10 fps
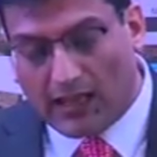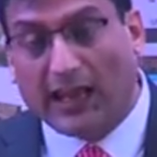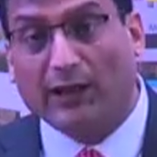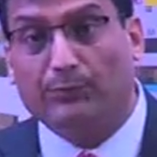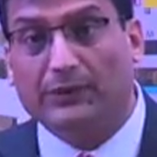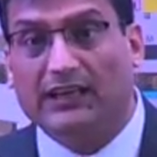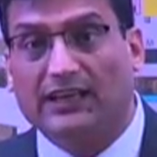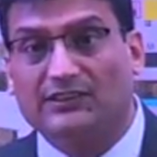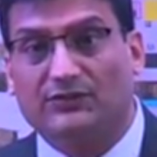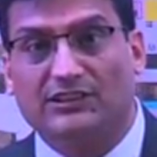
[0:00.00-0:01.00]

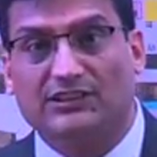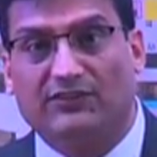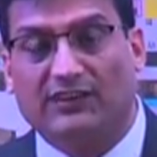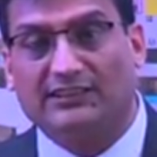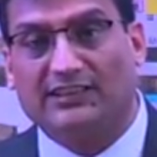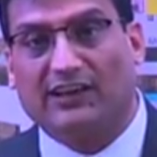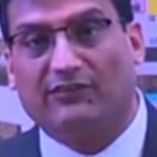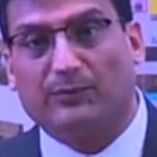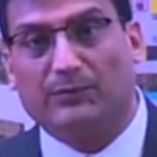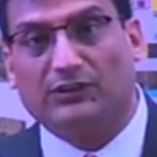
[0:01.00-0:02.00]
NPS, which is investing
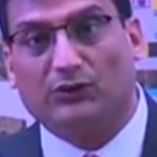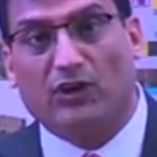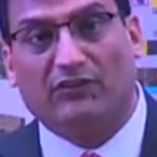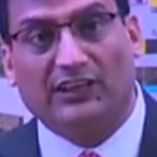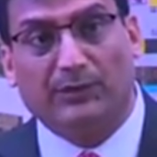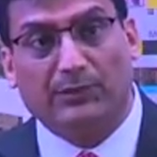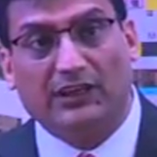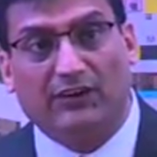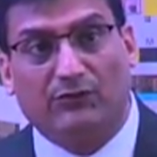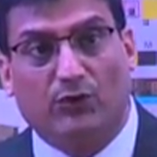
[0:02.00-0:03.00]
every month. You have
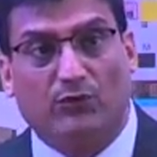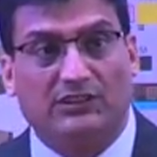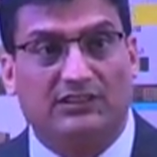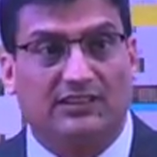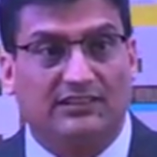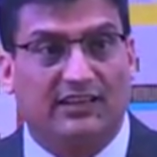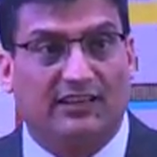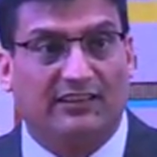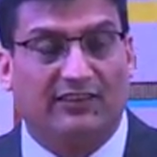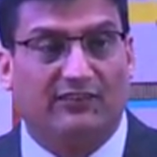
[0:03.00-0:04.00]
EPFO, which has just
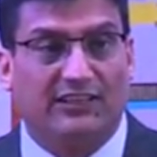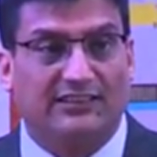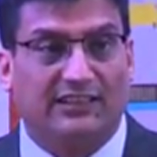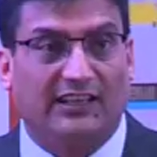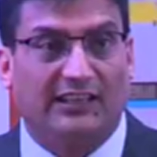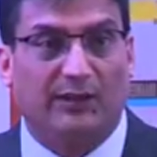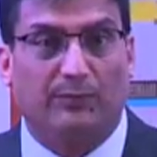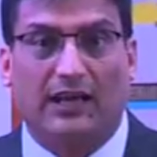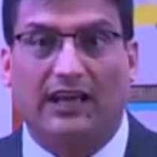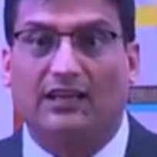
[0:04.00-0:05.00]
started investing a year
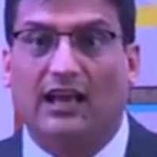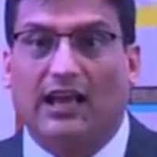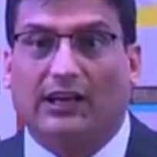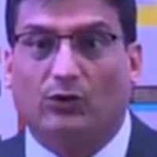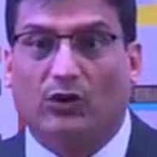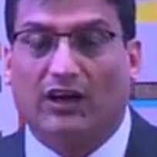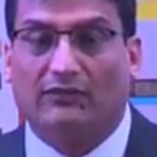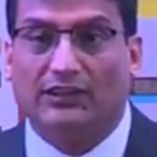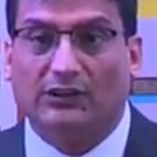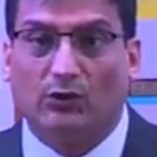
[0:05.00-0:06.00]
back. You
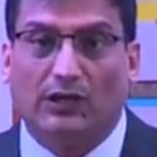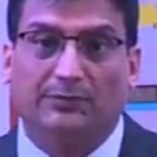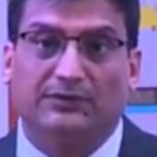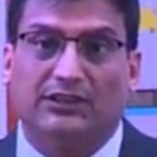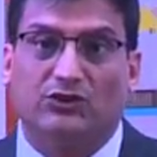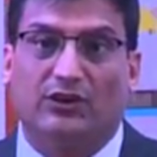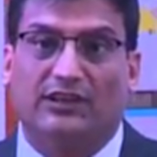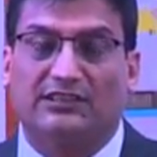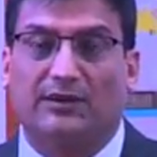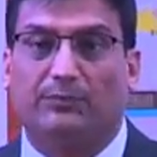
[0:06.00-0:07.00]
have the ULIPs,
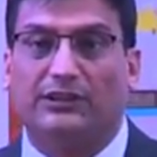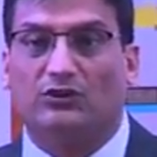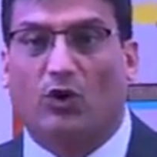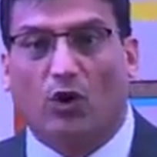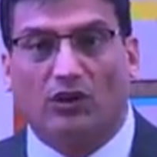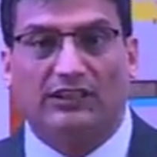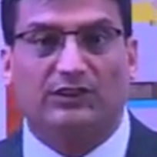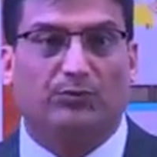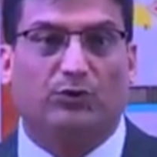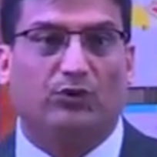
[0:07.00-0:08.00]
insurance companies. All
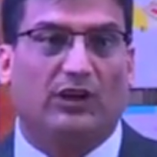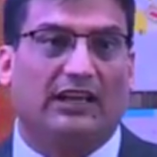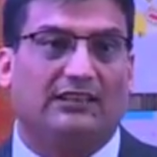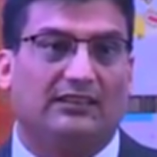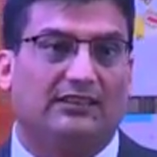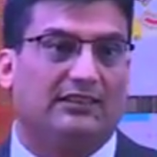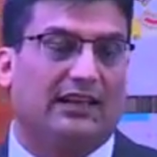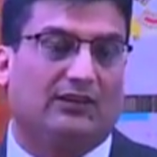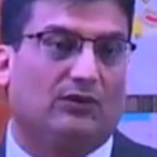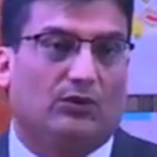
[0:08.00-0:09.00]
this put together is
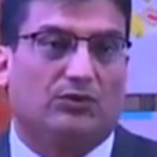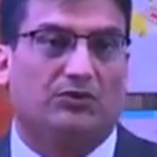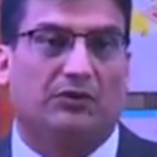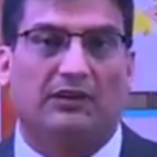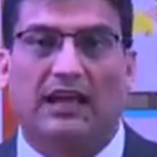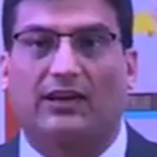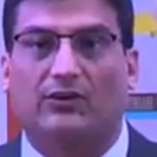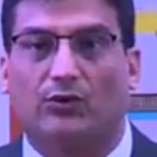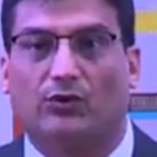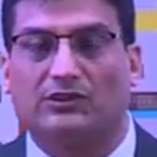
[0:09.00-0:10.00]
like close to 1 lakh
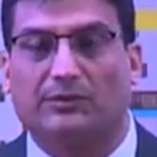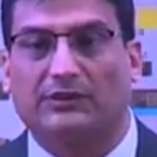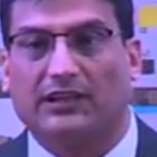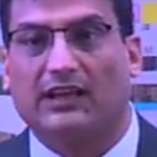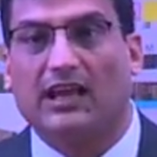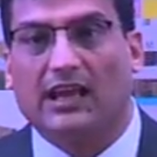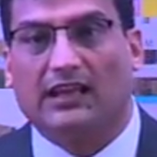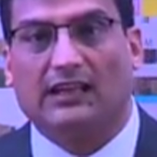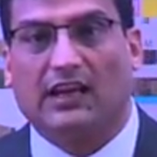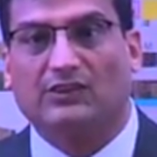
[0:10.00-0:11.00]
crore or something.
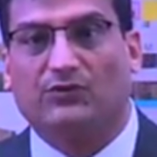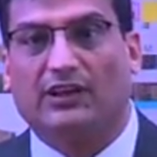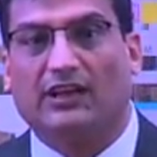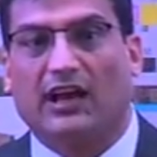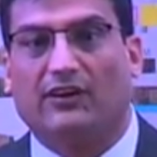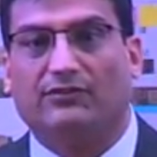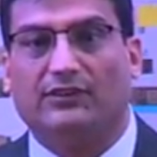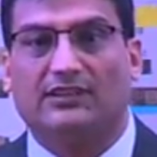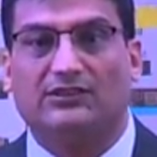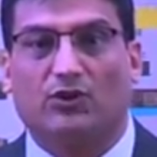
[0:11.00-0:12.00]
In last 1.5
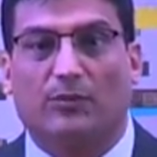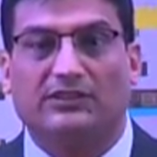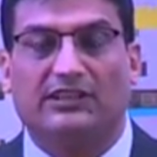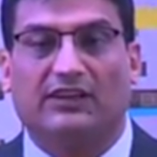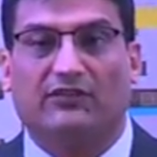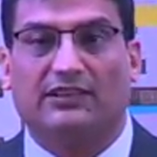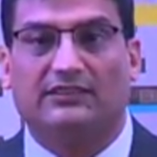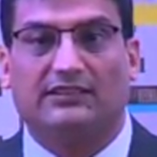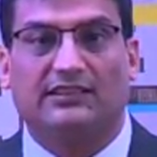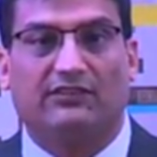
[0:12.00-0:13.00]
years, domestic
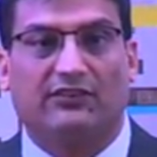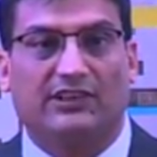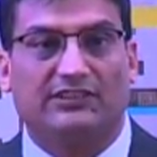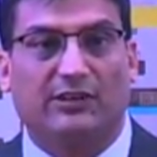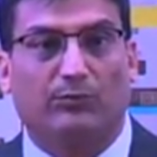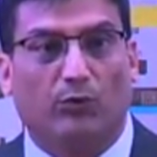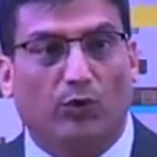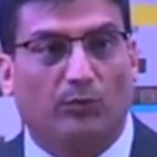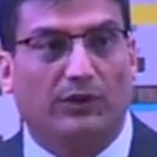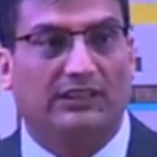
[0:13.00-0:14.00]
investors have invested
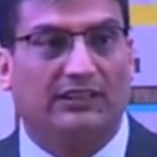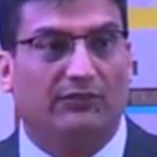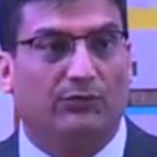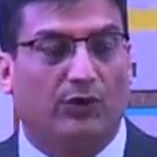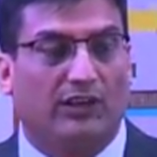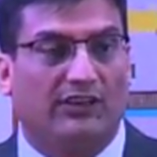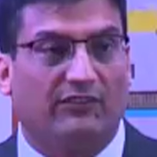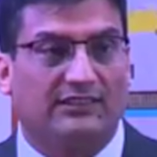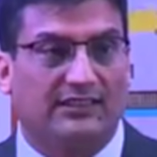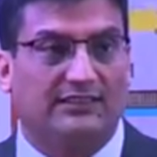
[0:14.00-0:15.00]
more money than foreign
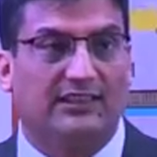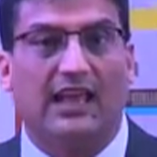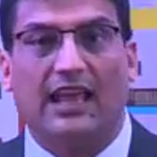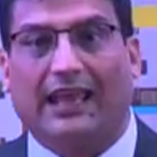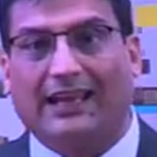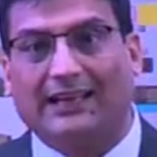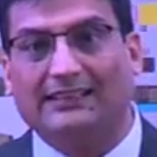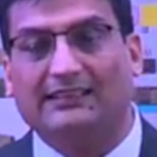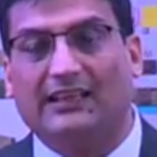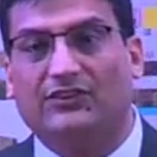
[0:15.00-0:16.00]
investors. And I
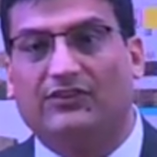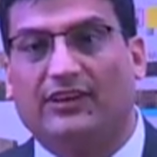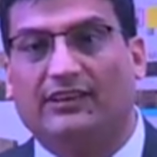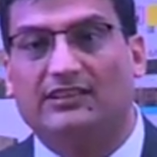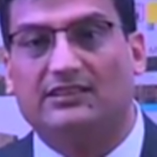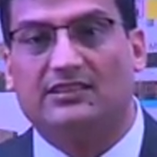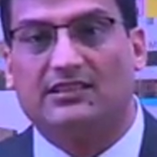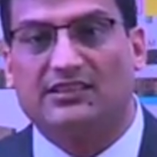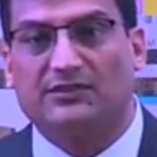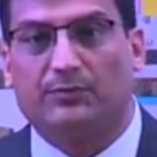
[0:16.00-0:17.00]
think that trend has
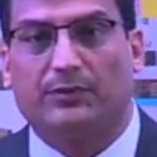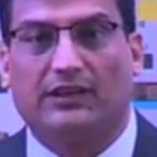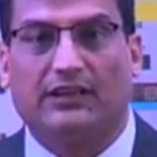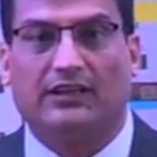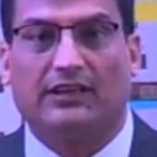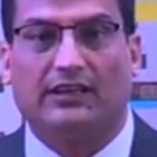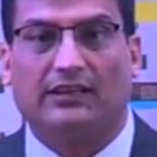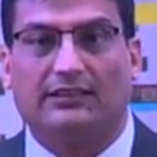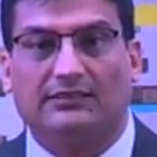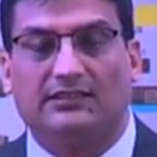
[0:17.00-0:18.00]
just begun in
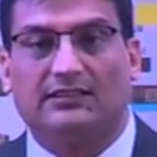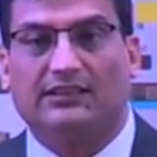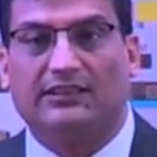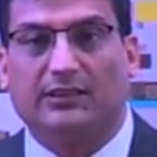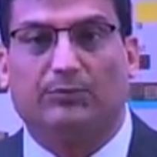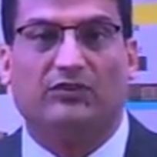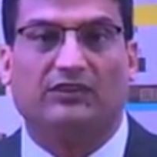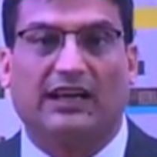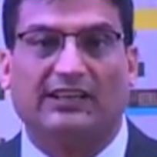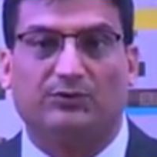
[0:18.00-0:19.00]
India. This is the tip of
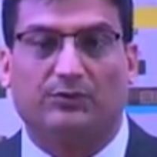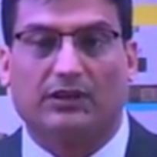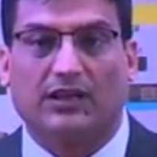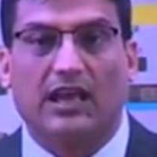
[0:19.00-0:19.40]
the iceberg.